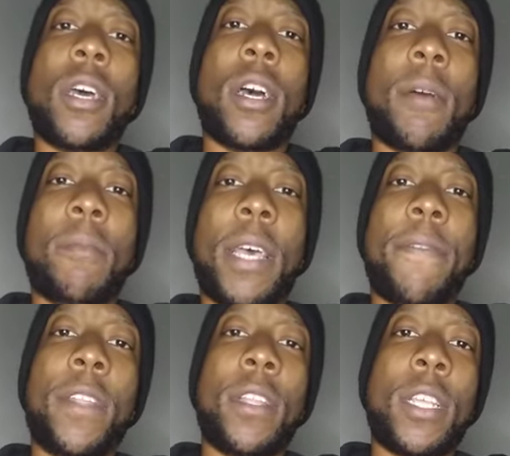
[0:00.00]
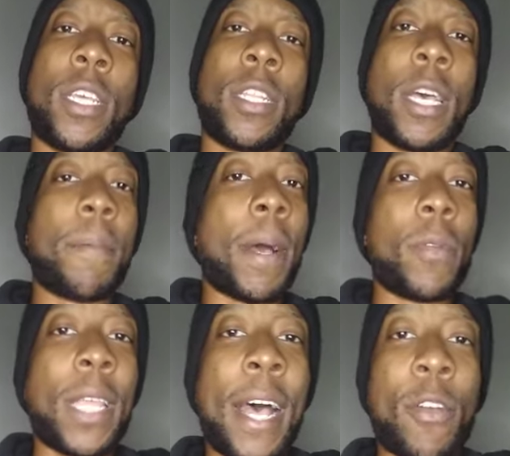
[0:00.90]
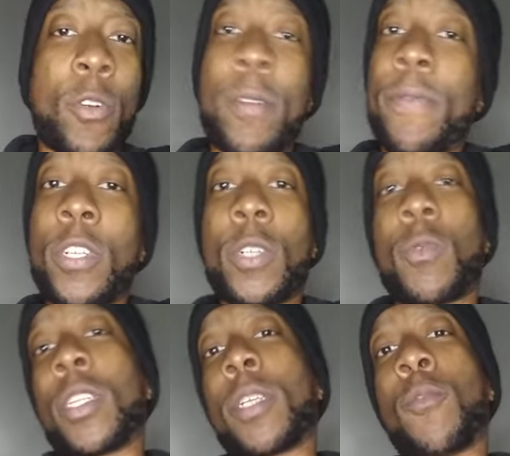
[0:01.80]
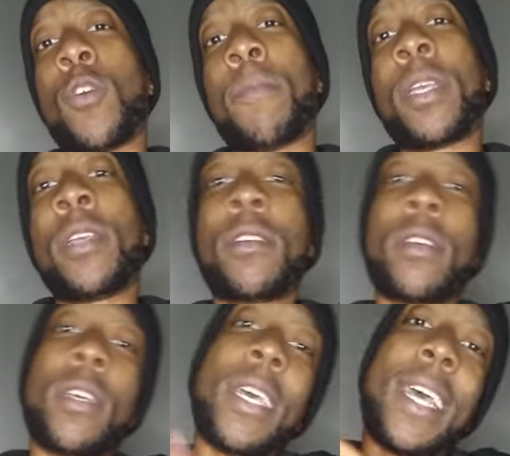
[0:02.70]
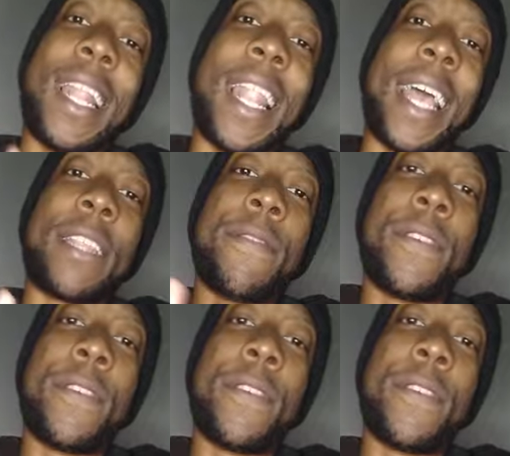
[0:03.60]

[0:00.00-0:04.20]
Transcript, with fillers: Um, definitely to help out with the algorithm, if you just want to support me, like